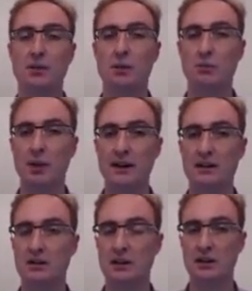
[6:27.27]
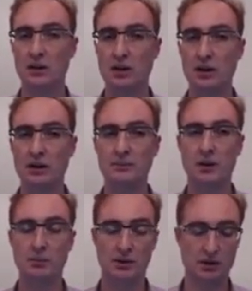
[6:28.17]
we've waited a little longer
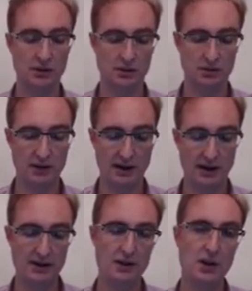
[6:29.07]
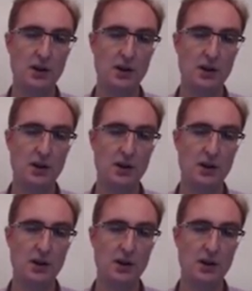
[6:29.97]
than with the local case,